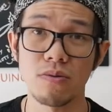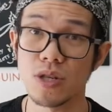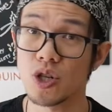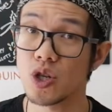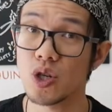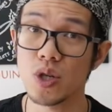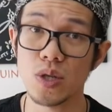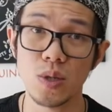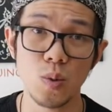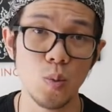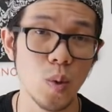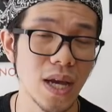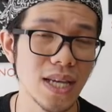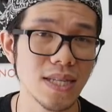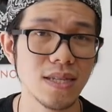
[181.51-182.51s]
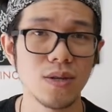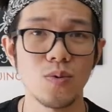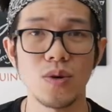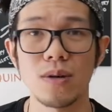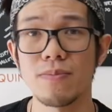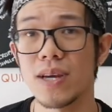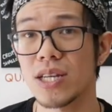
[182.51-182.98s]
reduce waste you
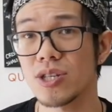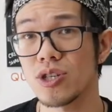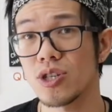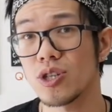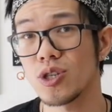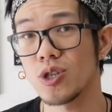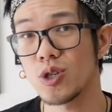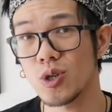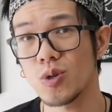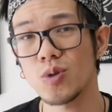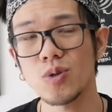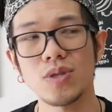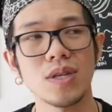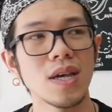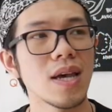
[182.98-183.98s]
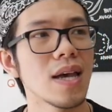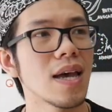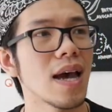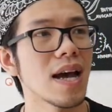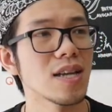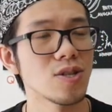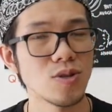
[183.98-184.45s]
want to make sure you use
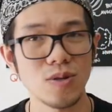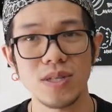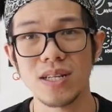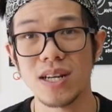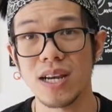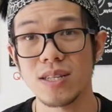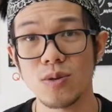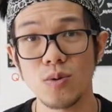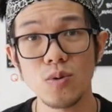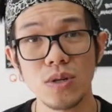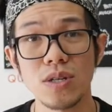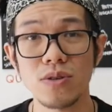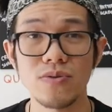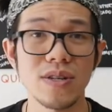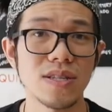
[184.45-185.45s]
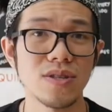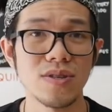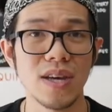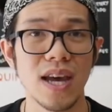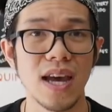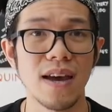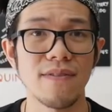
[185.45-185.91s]
and utilize all the ingredients
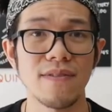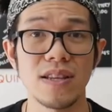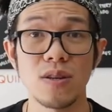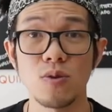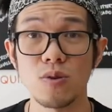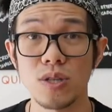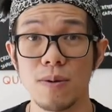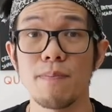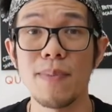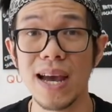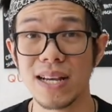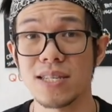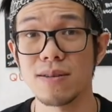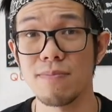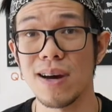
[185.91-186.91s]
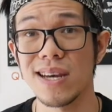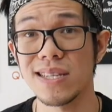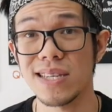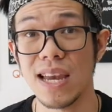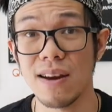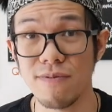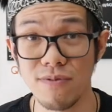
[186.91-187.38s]
you have in order to
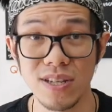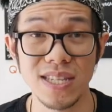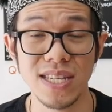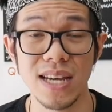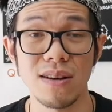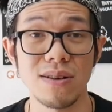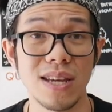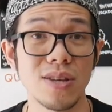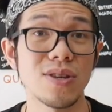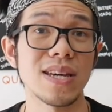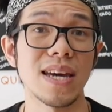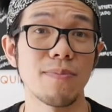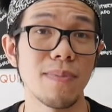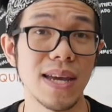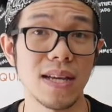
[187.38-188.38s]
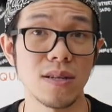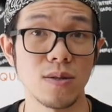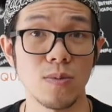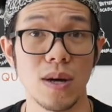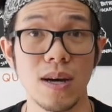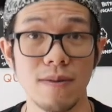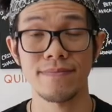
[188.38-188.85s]
maximize every sale that you can make as
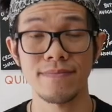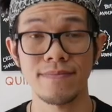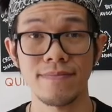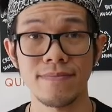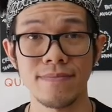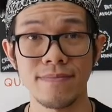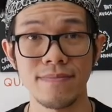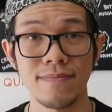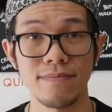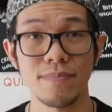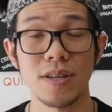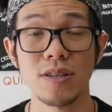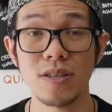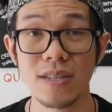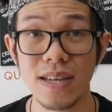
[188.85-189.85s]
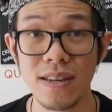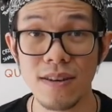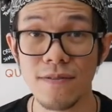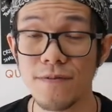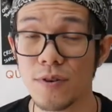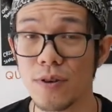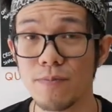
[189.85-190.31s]
well because in
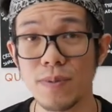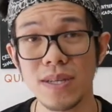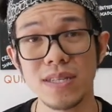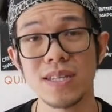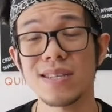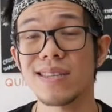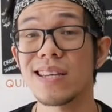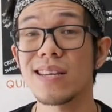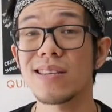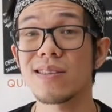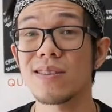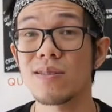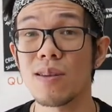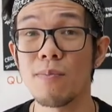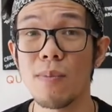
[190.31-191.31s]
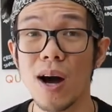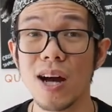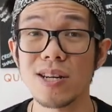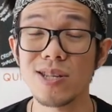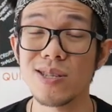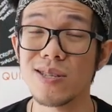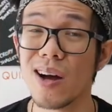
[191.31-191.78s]
the food business, it, the
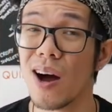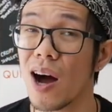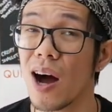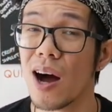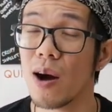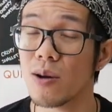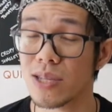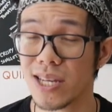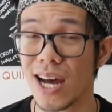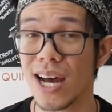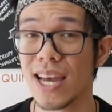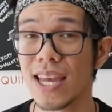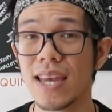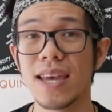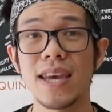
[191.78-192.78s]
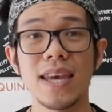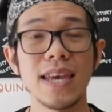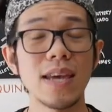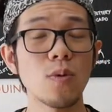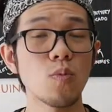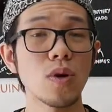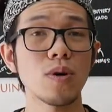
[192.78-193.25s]
margins are tight.
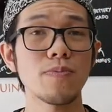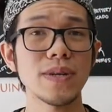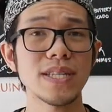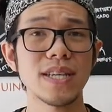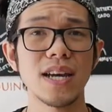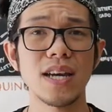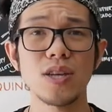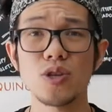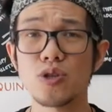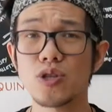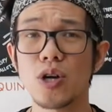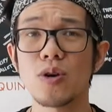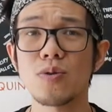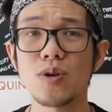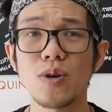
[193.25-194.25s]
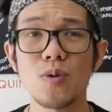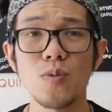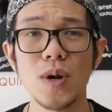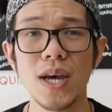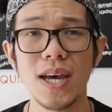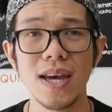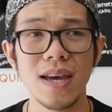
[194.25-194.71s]
It will be tight. You don't know
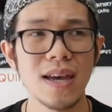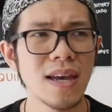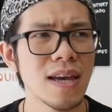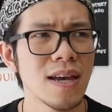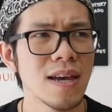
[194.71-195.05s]
where